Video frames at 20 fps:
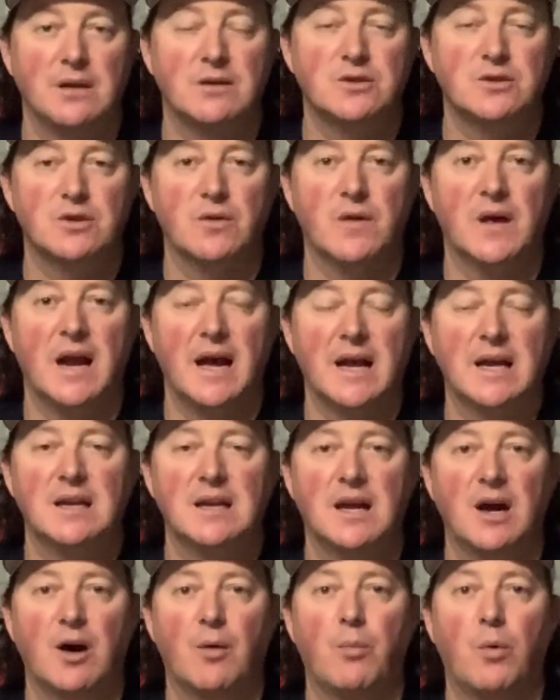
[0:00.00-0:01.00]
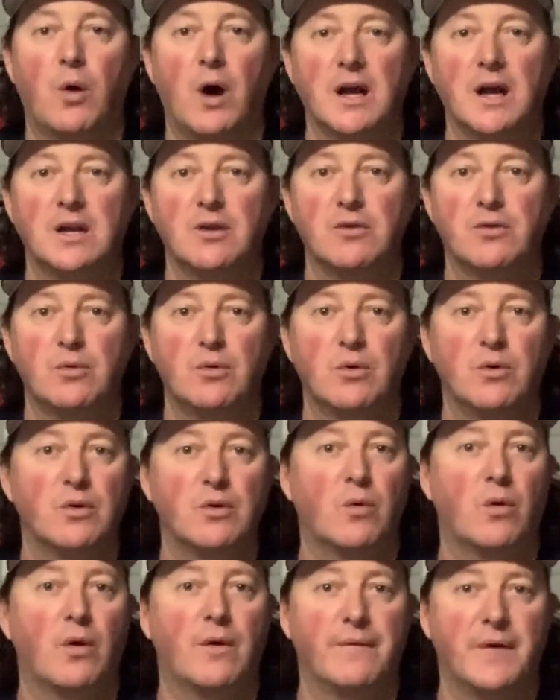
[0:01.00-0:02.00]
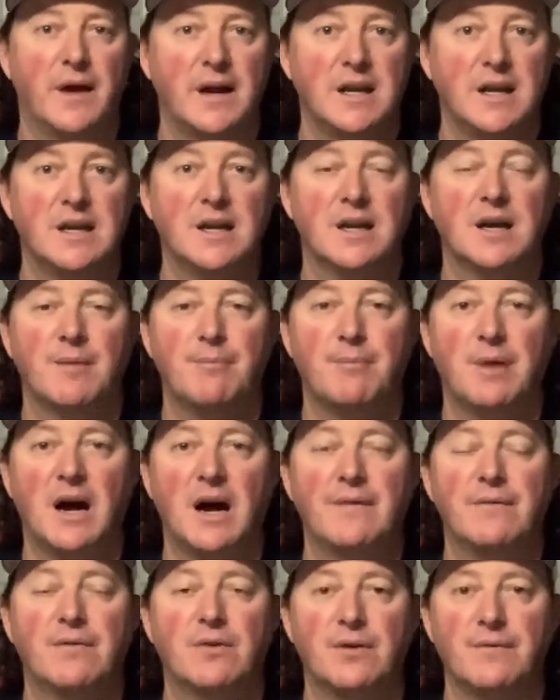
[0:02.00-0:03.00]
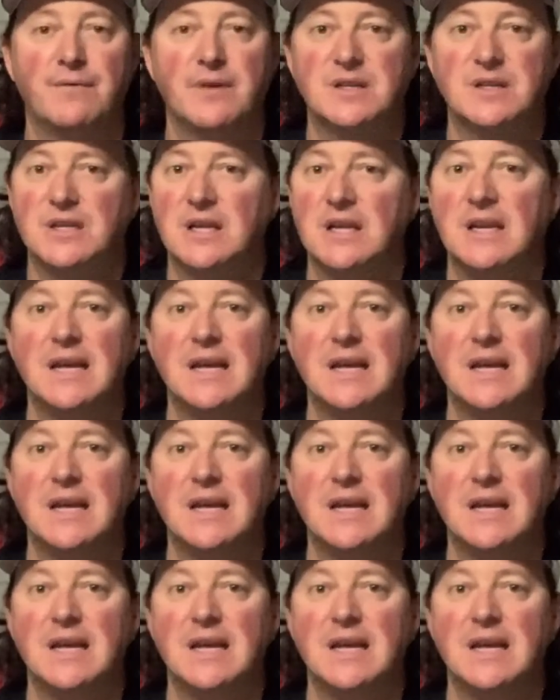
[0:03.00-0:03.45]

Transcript: so that I can help walk you through it, or if I need to come by for a visit.